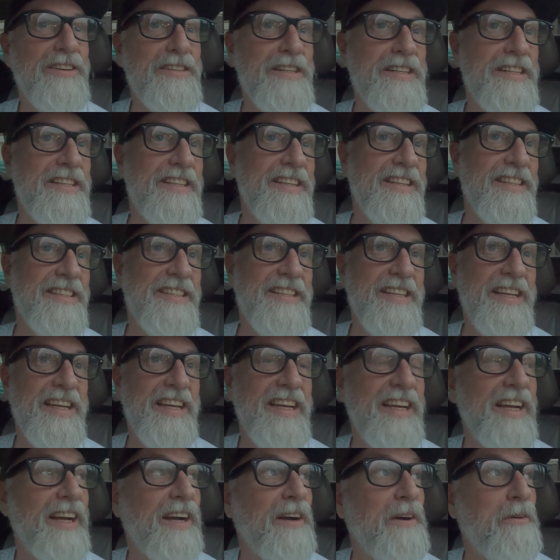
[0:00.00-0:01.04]
just to
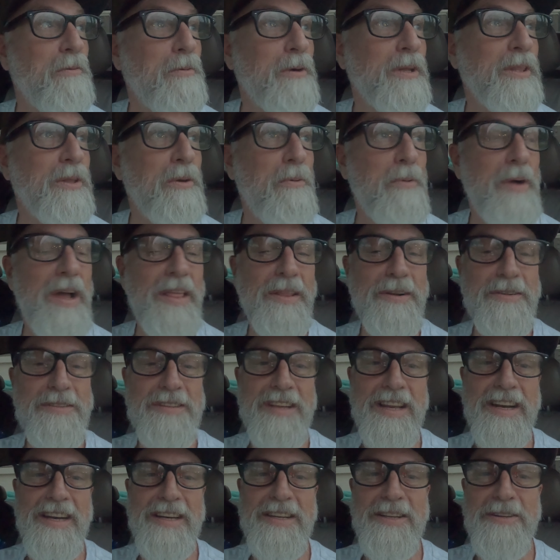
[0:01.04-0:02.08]
see what the
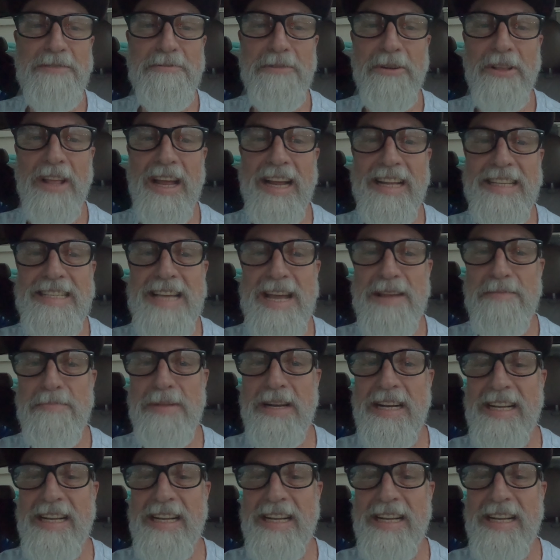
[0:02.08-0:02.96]
weather's going to do for like 10